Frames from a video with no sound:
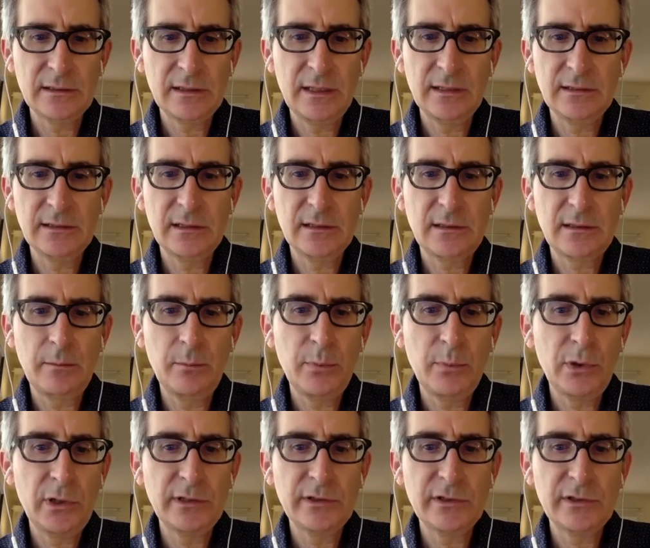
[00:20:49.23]
is as
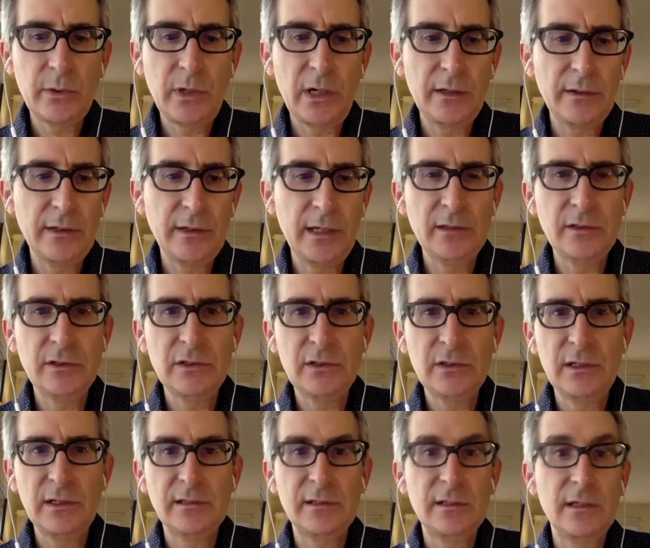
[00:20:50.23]
important to our
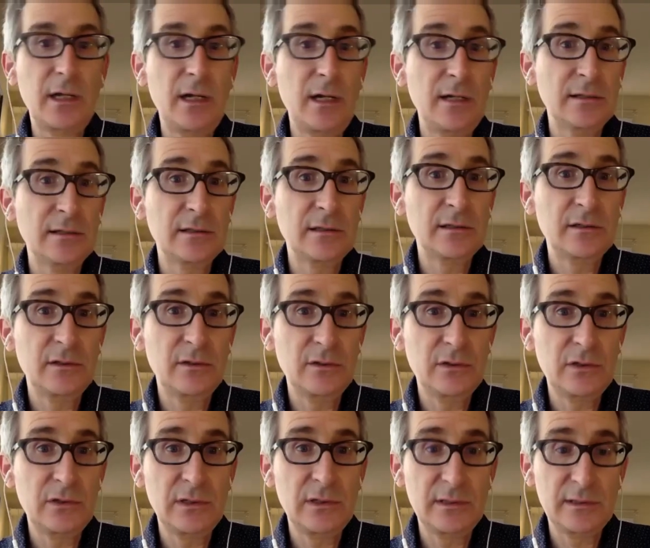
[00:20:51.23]
nation as the
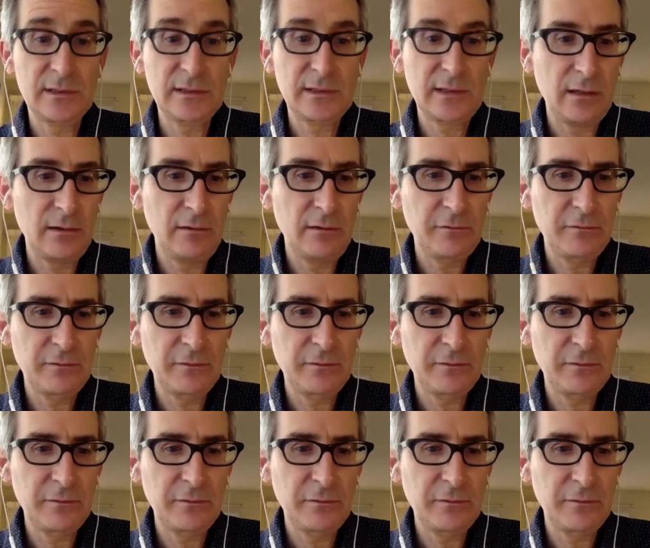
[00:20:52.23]
Constitution itself.